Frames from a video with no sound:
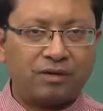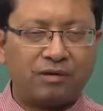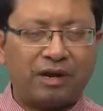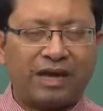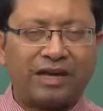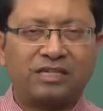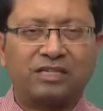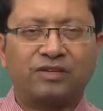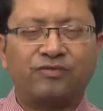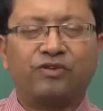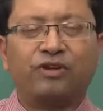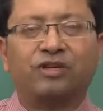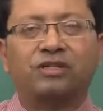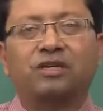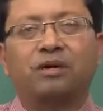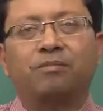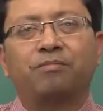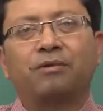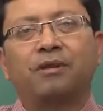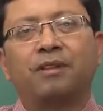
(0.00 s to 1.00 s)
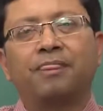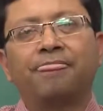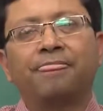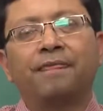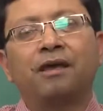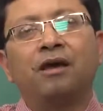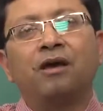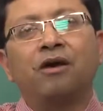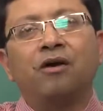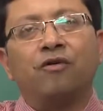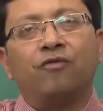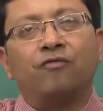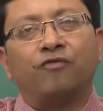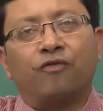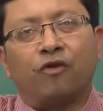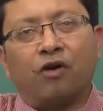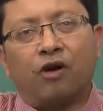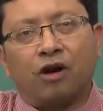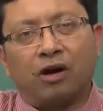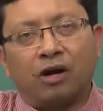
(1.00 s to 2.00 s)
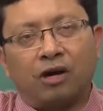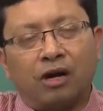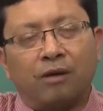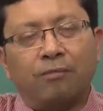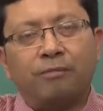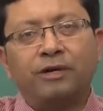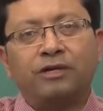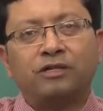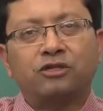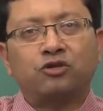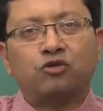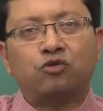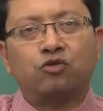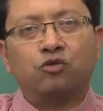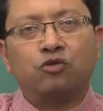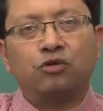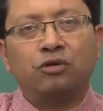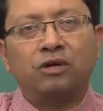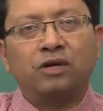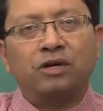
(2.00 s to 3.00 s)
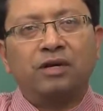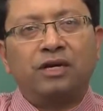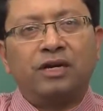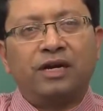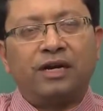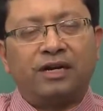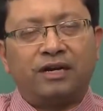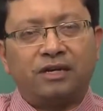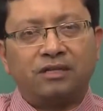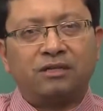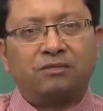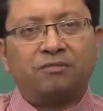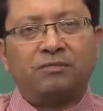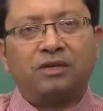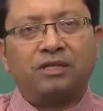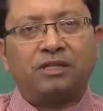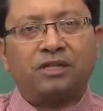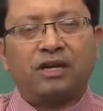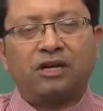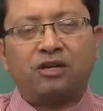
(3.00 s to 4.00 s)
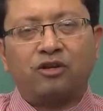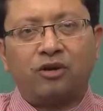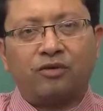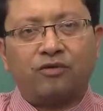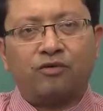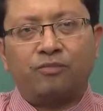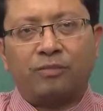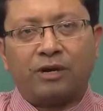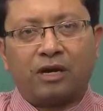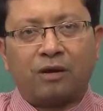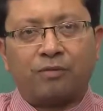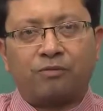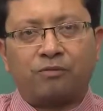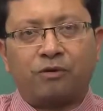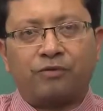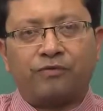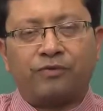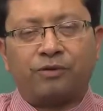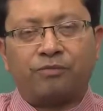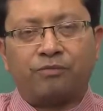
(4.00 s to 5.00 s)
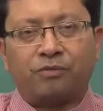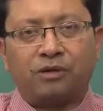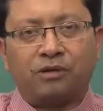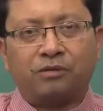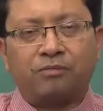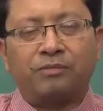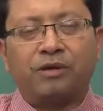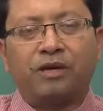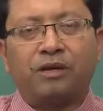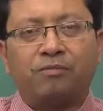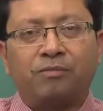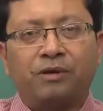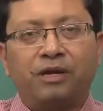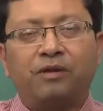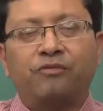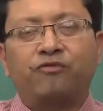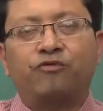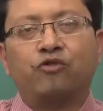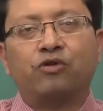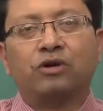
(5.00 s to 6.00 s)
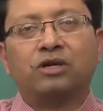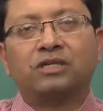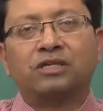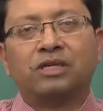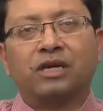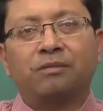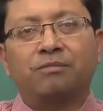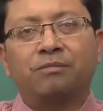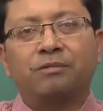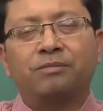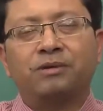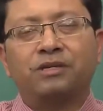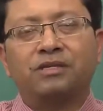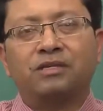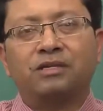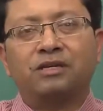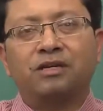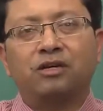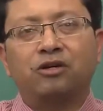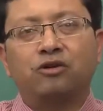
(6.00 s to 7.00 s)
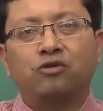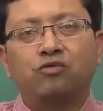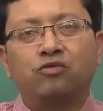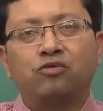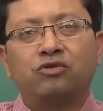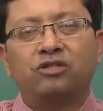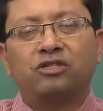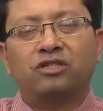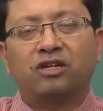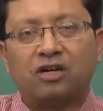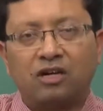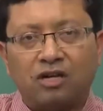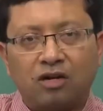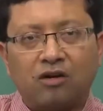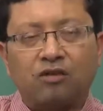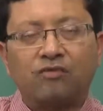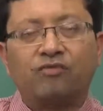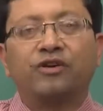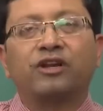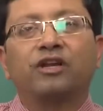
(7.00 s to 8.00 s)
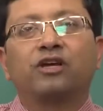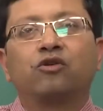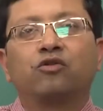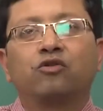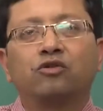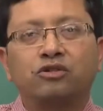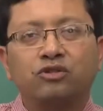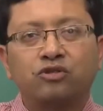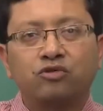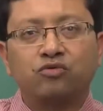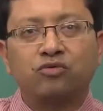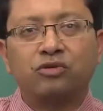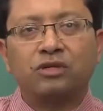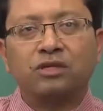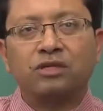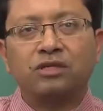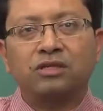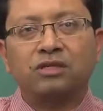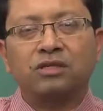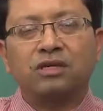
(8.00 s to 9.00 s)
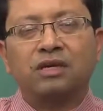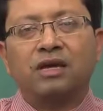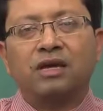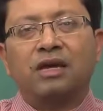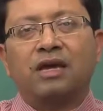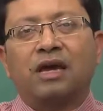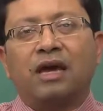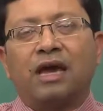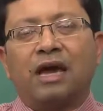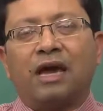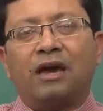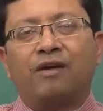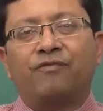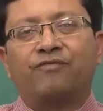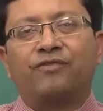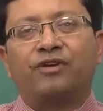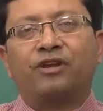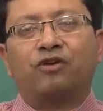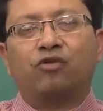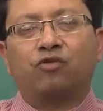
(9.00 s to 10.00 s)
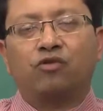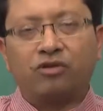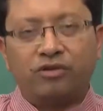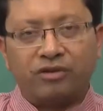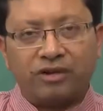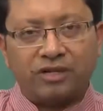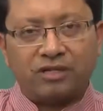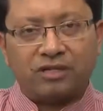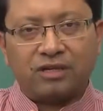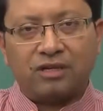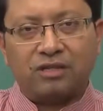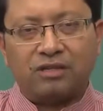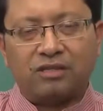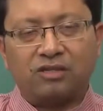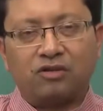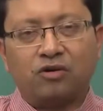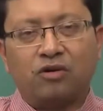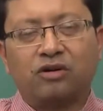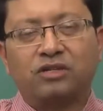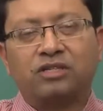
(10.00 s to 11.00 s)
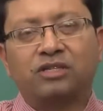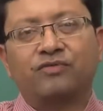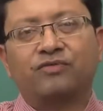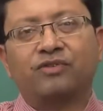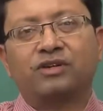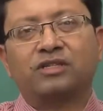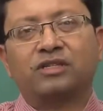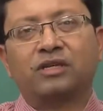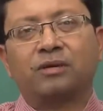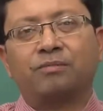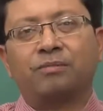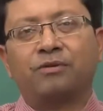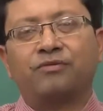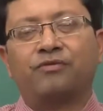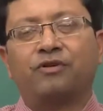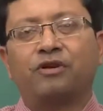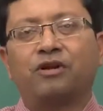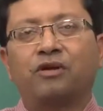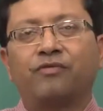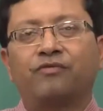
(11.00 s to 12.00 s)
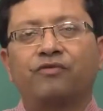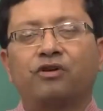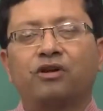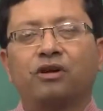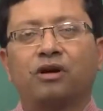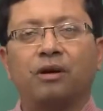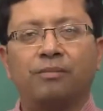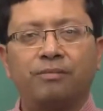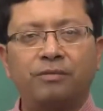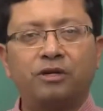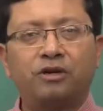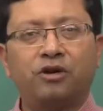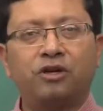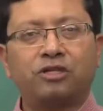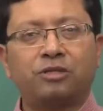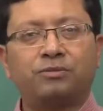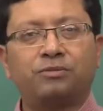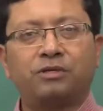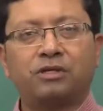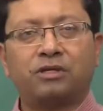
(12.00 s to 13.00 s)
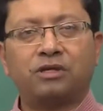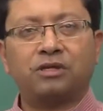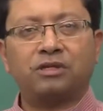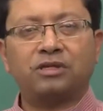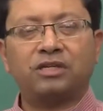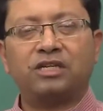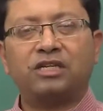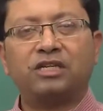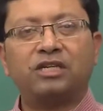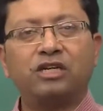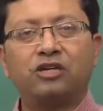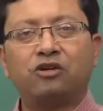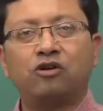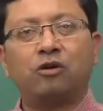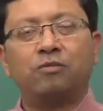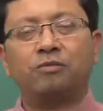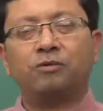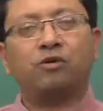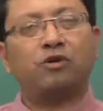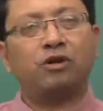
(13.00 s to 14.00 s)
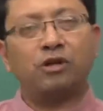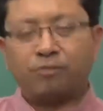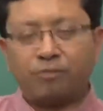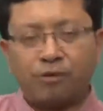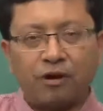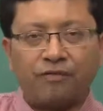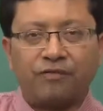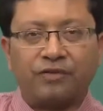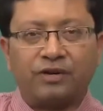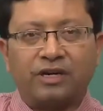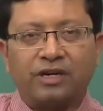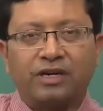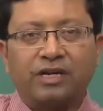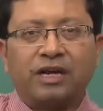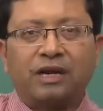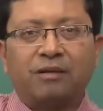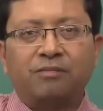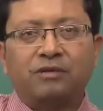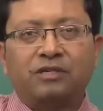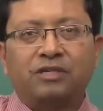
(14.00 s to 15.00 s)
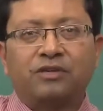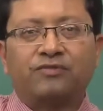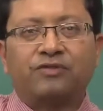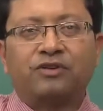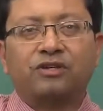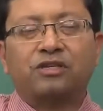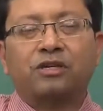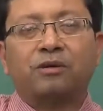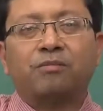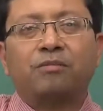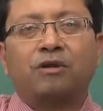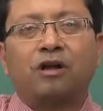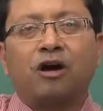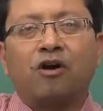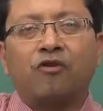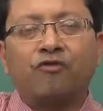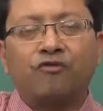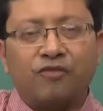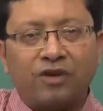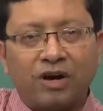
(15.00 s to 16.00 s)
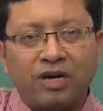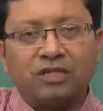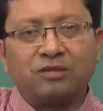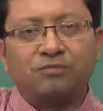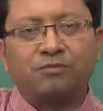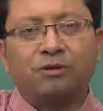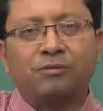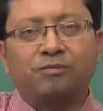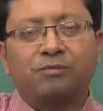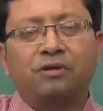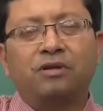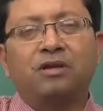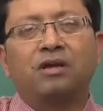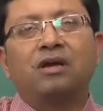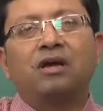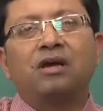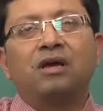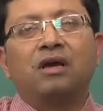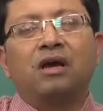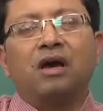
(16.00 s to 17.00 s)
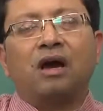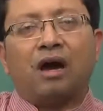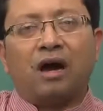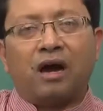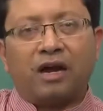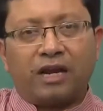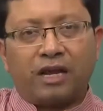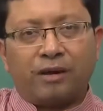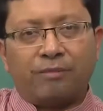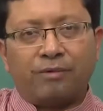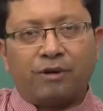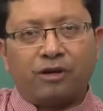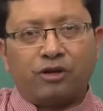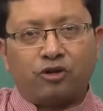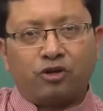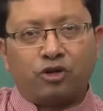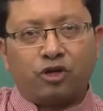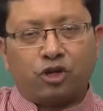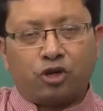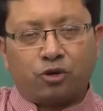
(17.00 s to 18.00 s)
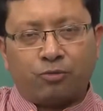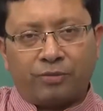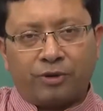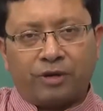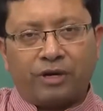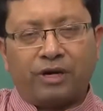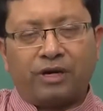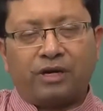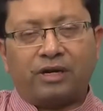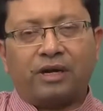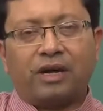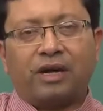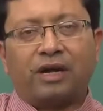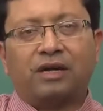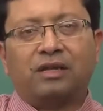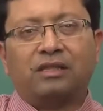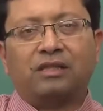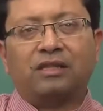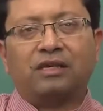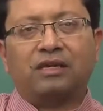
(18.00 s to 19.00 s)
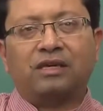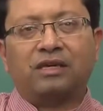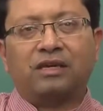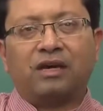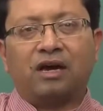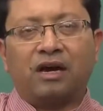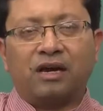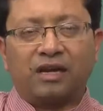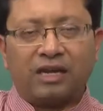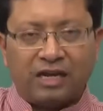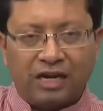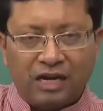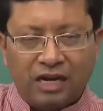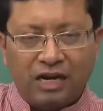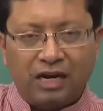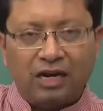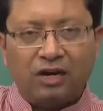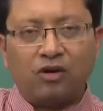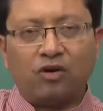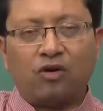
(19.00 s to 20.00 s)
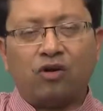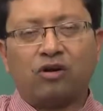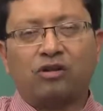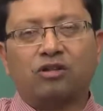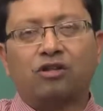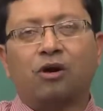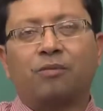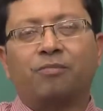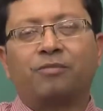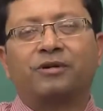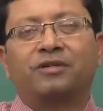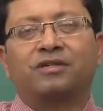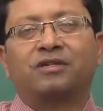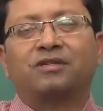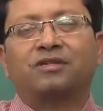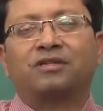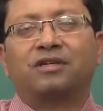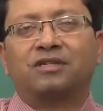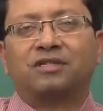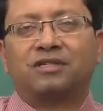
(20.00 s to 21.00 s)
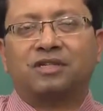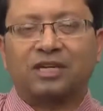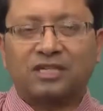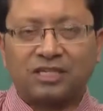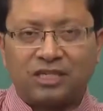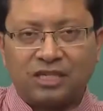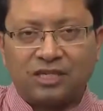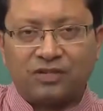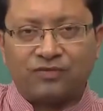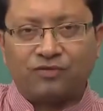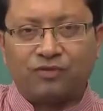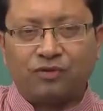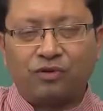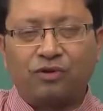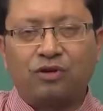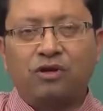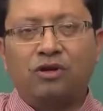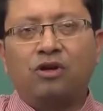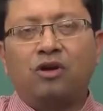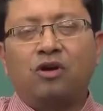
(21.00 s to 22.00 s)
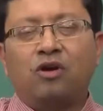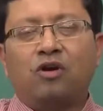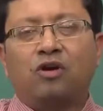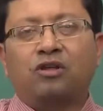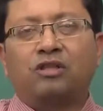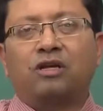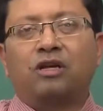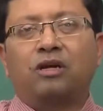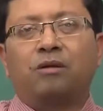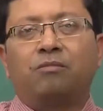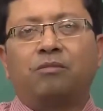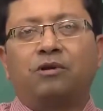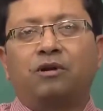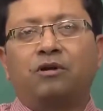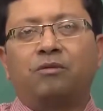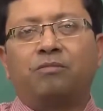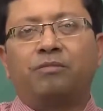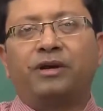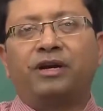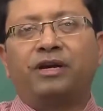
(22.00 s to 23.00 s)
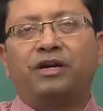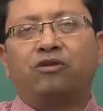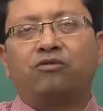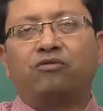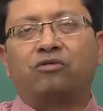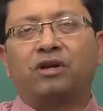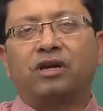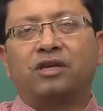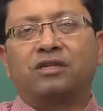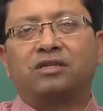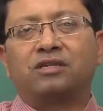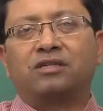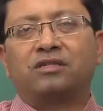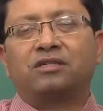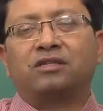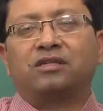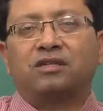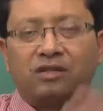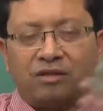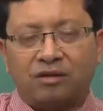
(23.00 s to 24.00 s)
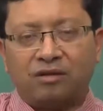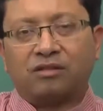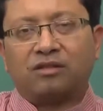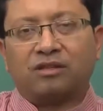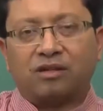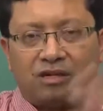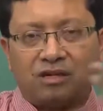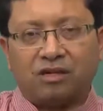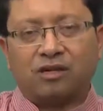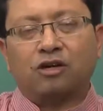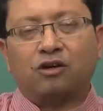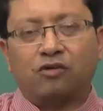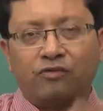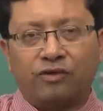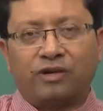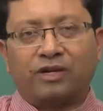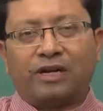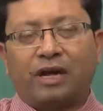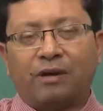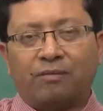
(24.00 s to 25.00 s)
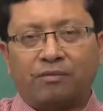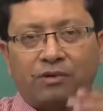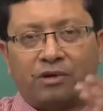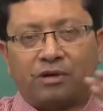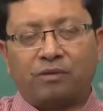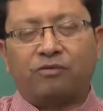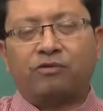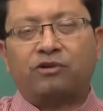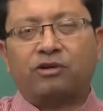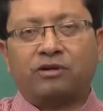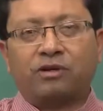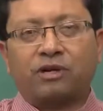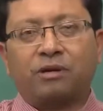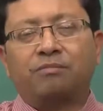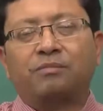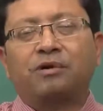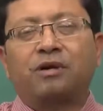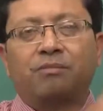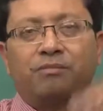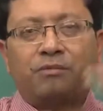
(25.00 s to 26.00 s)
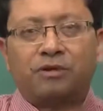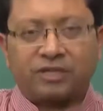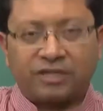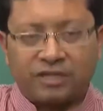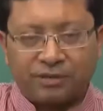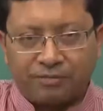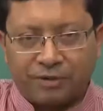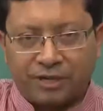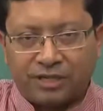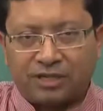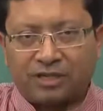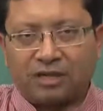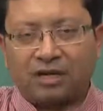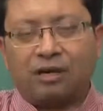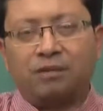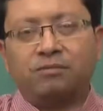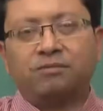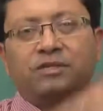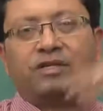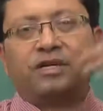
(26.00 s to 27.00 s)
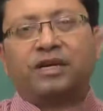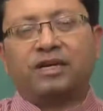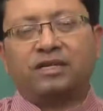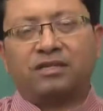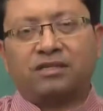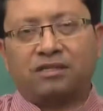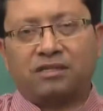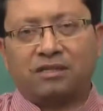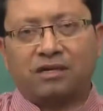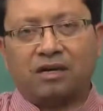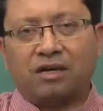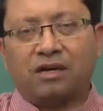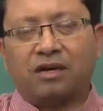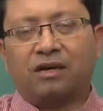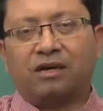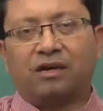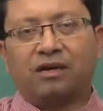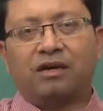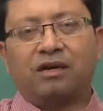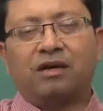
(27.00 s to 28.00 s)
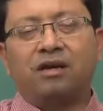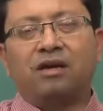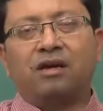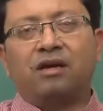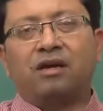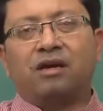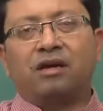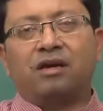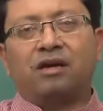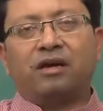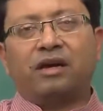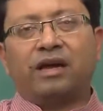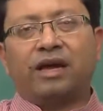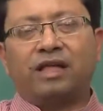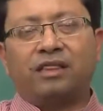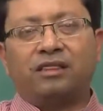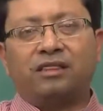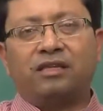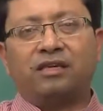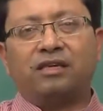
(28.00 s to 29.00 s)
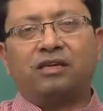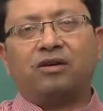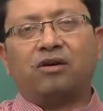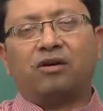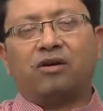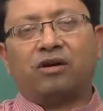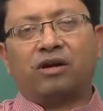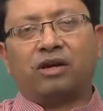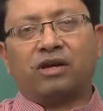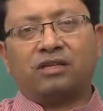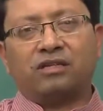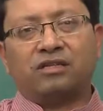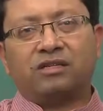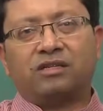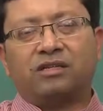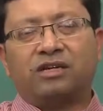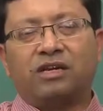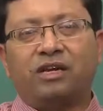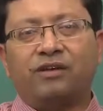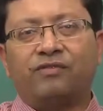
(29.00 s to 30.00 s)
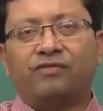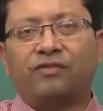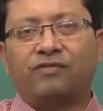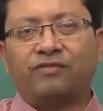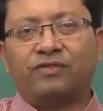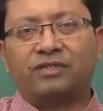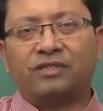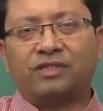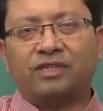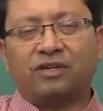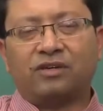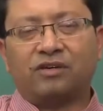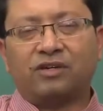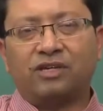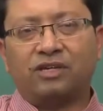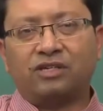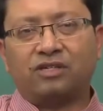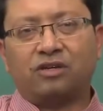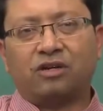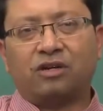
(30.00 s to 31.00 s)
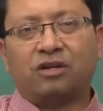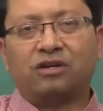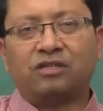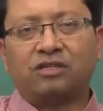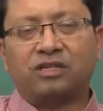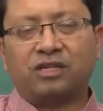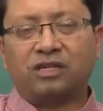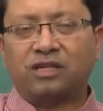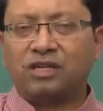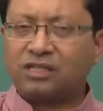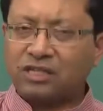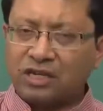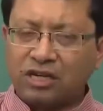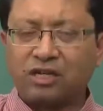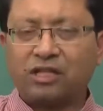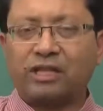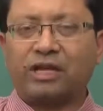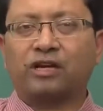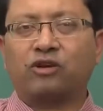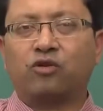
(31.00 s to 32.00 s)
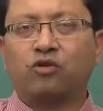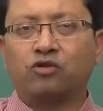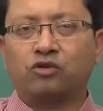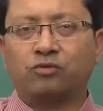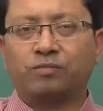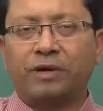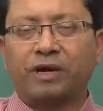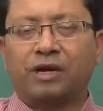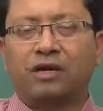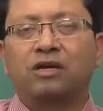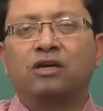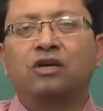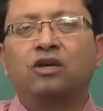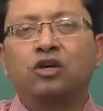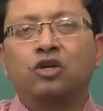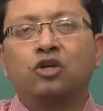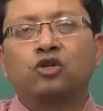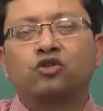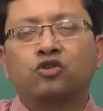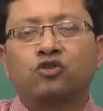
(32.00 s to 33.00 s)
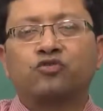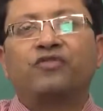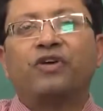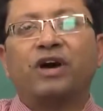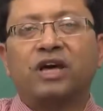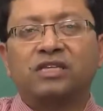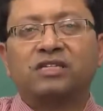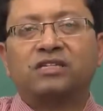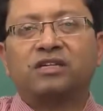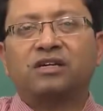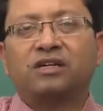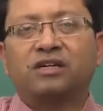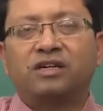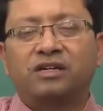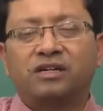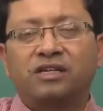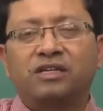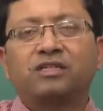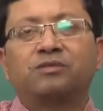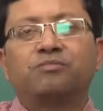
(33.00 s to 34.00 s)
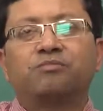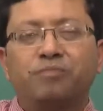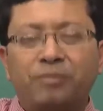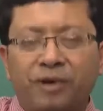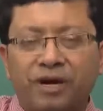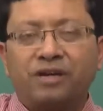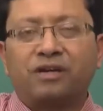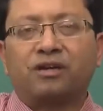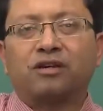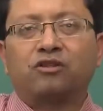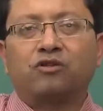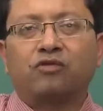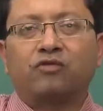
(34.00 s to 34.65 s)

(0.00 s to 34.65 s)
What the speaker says: like say for example, for a government school it does not mean that you have to make a profit, but main focus can be basically to churn out very good students, have very good results, or say for example, for a government hospital it need not be only profit, it can be say for example, how fast people are able to recuperate and they are healed, or the operations are successful, or the number of bed utilization, the turnover time, a patient comes, gets healthy or is relieved of his or her sickness and then goes back. So, faster it is, better the